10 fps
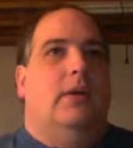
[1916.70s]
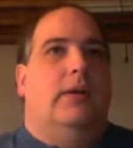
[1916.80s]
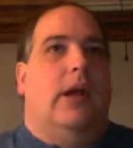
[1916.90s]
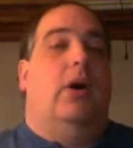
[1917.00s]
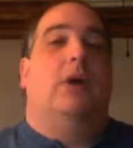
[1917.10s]

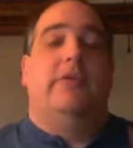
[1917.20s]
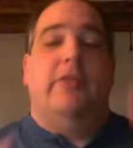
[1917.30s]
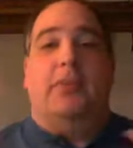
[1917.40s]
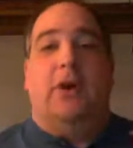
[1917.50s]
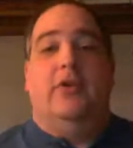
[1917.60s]
Now all of the
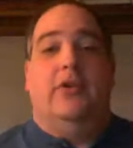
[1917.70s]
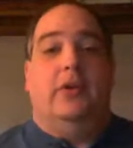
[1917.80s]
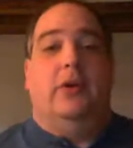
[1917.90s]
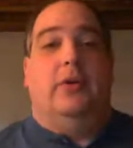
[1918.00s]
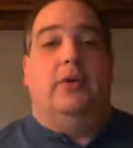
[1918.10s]
parsing
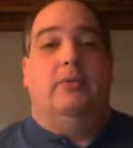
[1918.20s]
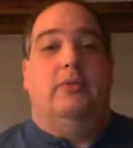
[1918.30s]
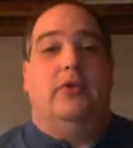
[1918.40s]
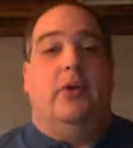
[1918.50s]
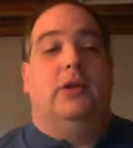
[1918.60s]
code,
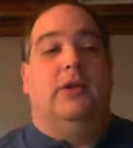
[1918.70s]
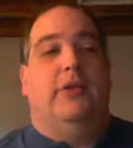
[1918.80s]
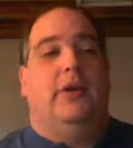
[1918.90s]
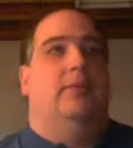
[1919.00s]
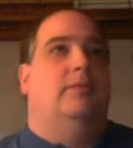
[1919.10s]
so all of
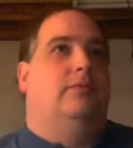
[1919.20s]
the,